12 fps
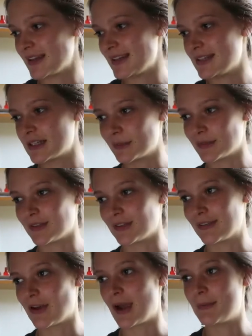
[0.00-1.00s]
teacher once
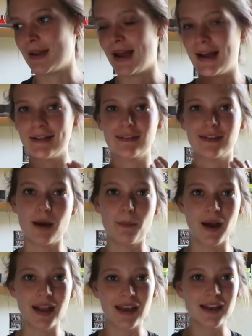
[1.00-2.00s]
described it as a
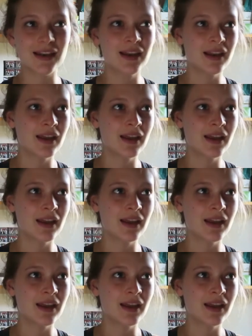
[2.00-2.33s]
bucket.